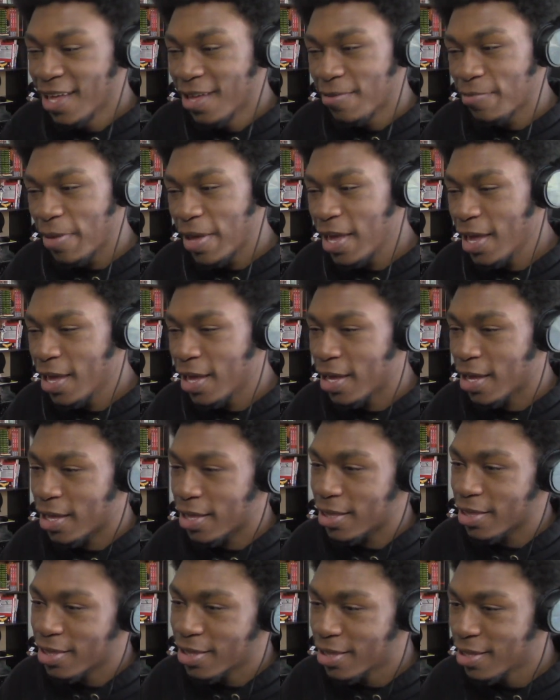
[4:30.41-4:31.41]

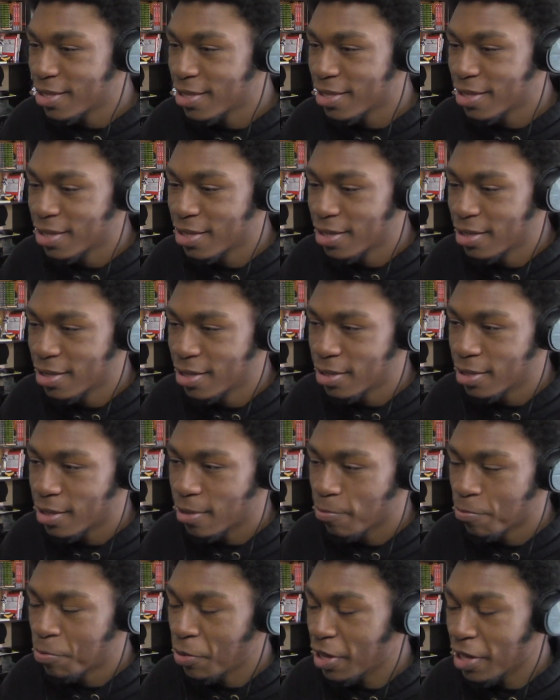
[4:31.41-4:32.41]
Man.
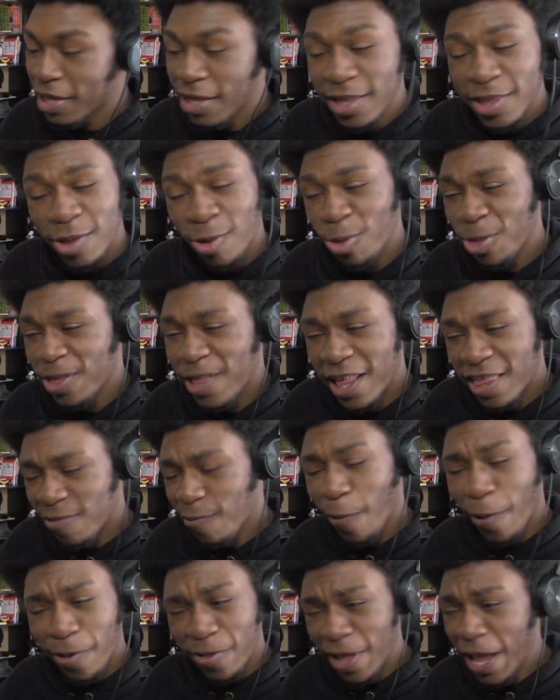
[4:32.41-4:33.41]
But he's holding that
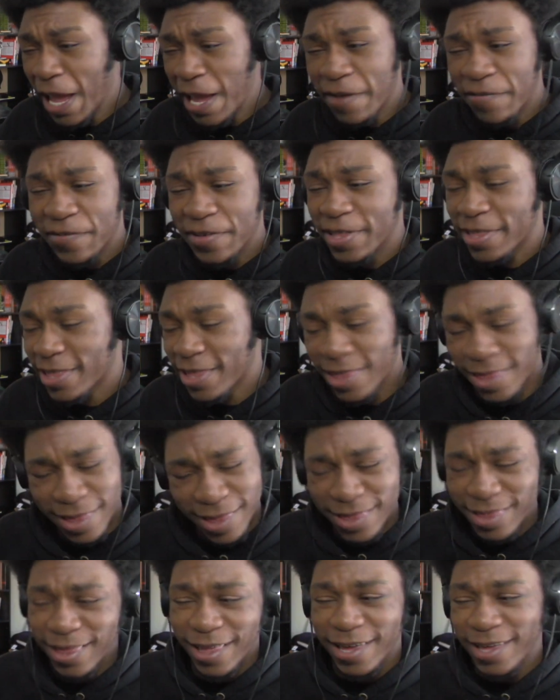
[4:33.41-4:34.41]
small knife and just
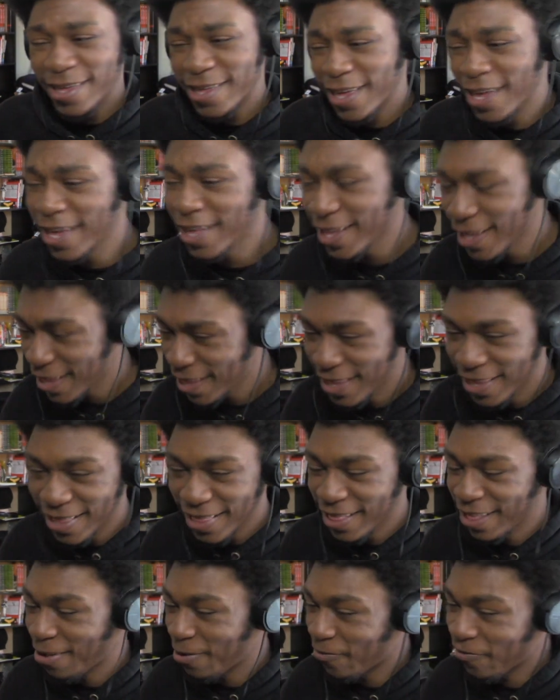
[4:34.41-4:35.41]
looks like,
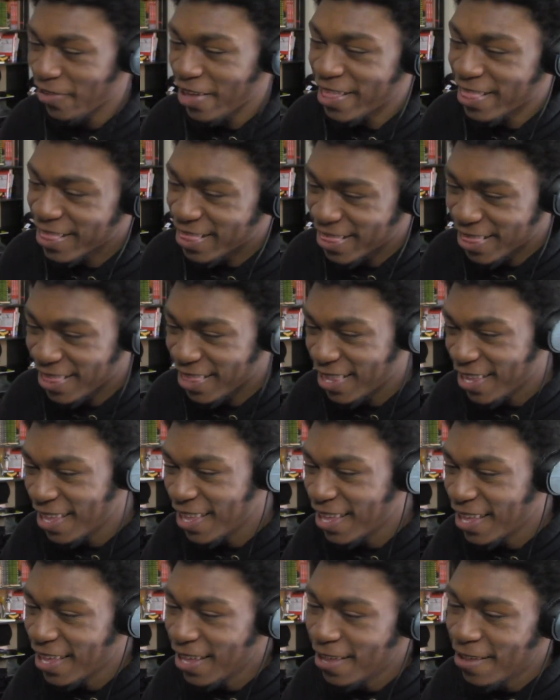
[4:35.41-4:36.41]
no offense.
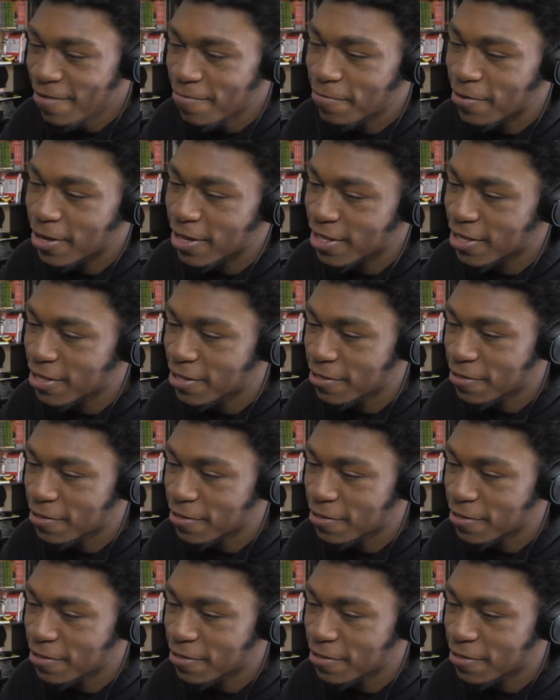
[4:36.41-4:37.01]
But.